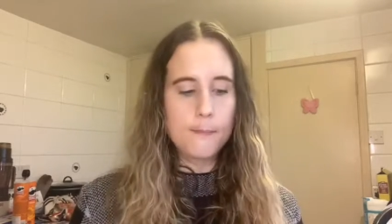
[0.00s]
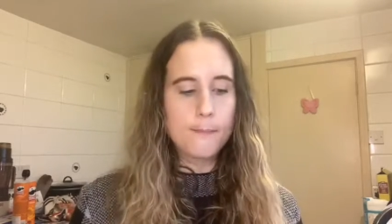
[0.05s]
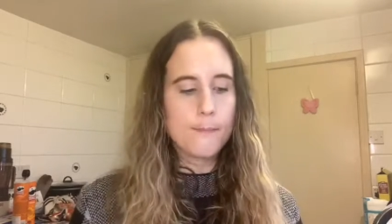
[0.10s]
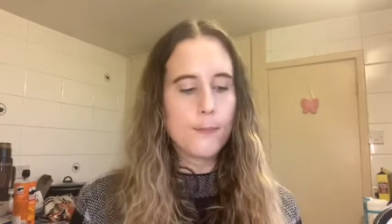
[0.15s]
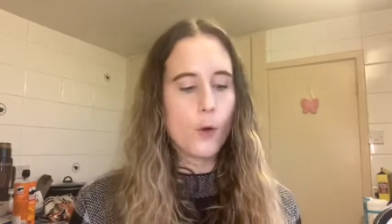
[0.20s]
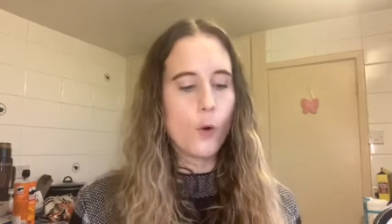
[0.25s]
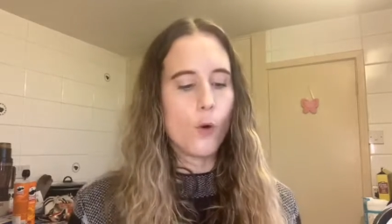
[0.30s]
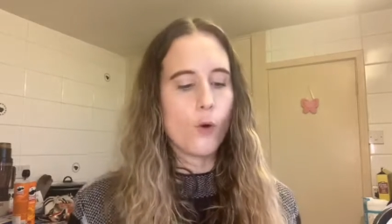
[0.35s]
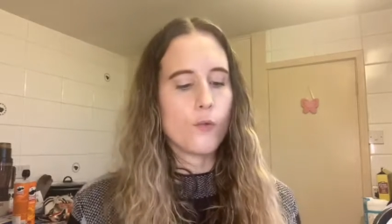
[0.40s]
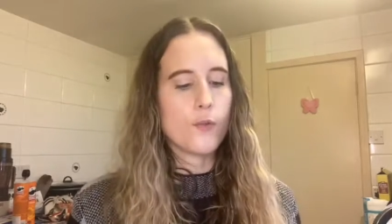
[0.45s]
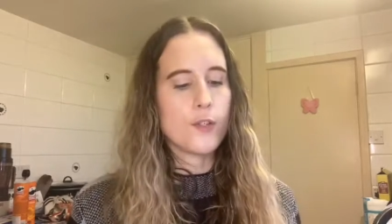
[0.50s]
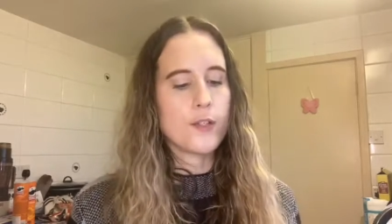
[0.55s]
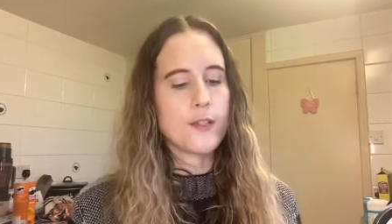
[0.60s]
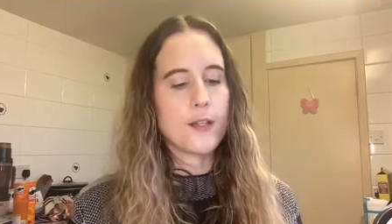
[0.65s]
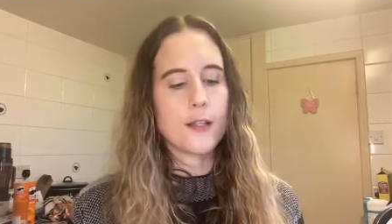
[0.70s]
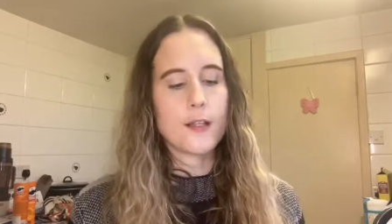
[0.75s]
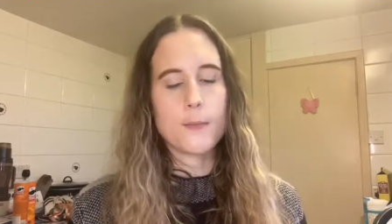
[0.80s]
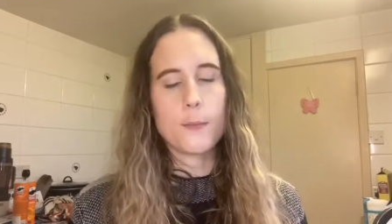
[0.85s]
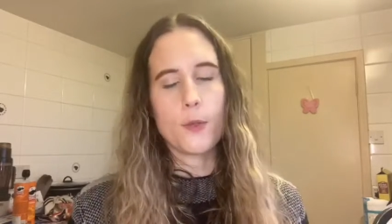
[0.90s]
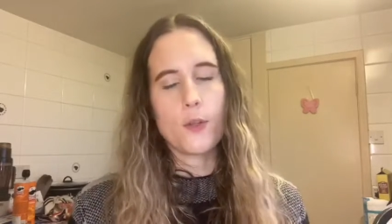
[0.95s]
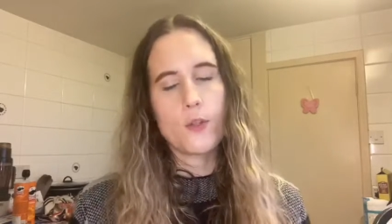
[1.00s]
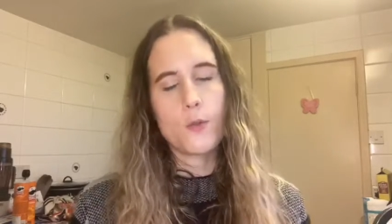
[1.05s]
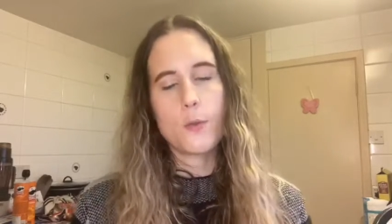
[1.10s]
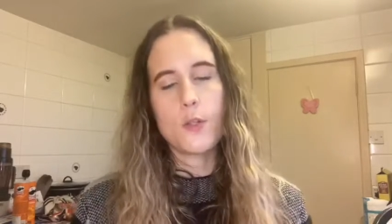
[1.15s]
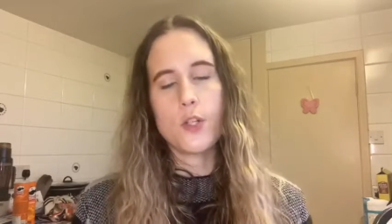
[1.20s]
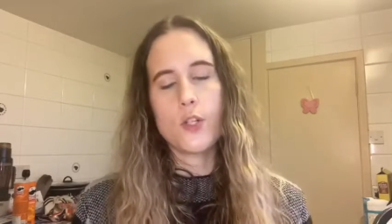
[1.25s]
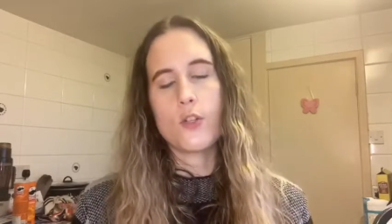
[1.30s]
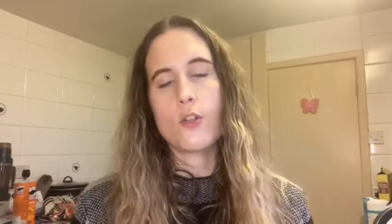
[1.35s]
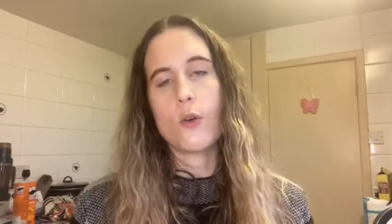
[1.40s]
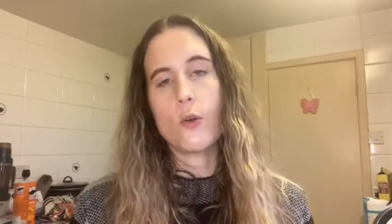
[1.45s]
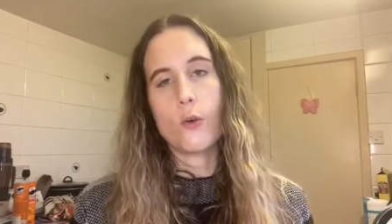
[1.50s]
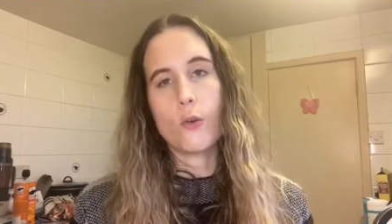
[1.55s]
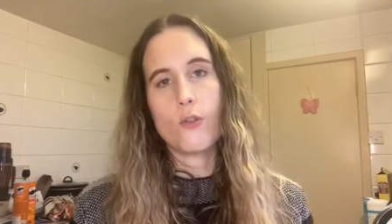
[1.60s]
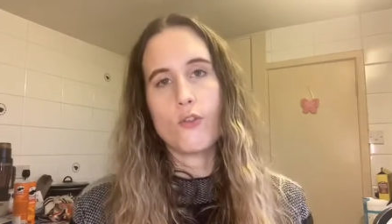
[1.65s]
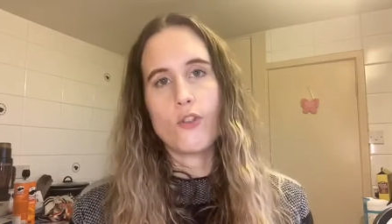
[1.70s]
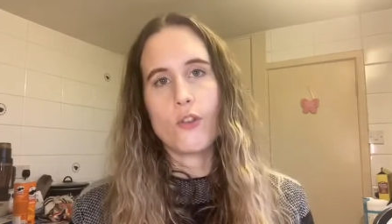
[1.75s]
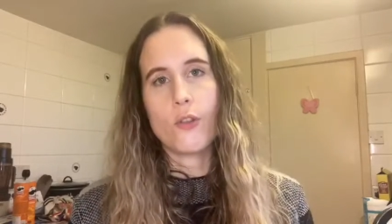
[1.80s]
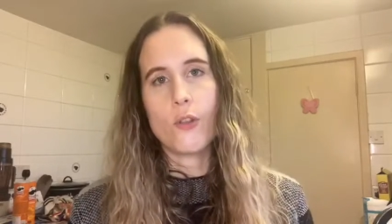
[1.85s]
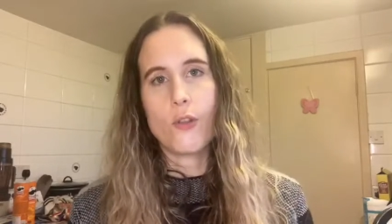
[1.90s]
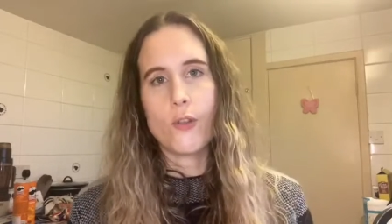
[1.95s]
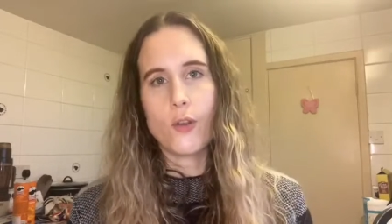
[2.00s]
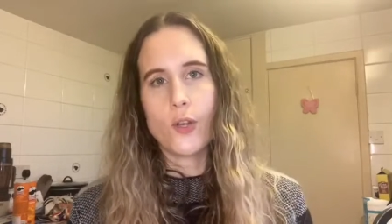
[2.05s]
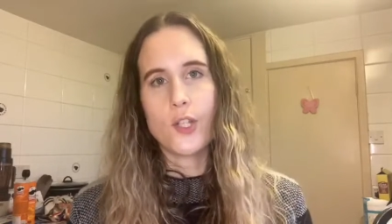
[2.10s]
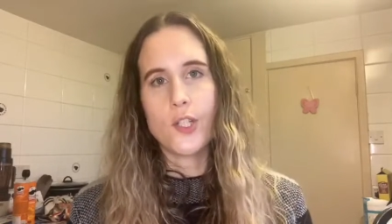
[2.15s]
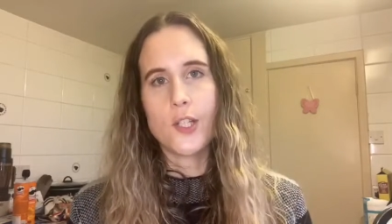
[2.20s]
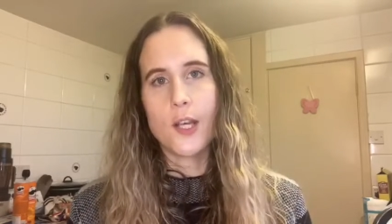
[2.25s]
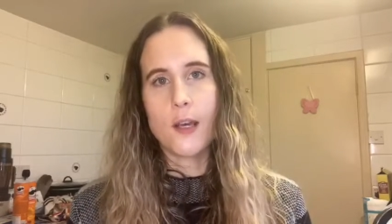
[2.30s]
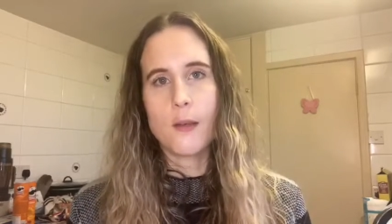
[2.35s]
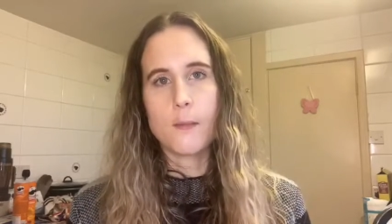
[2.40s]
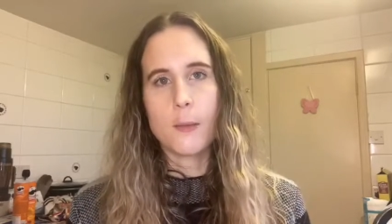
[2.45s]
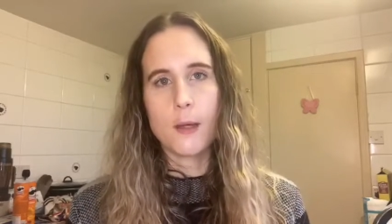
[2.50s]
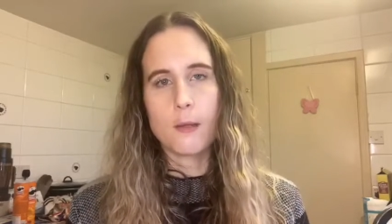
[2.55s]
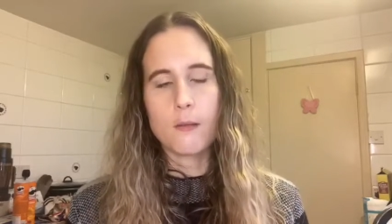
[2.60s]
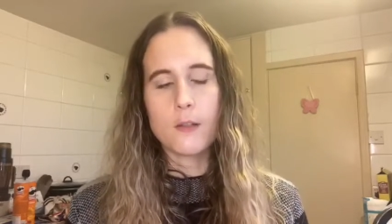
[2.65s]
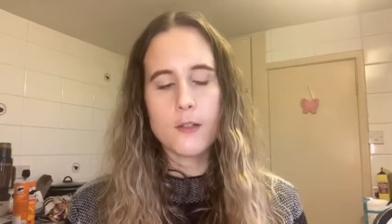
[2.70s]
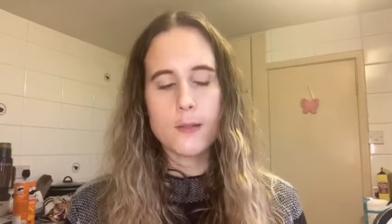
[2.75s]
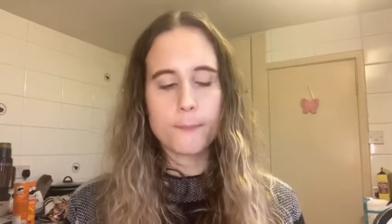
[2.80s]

or for 6 months, which is £138.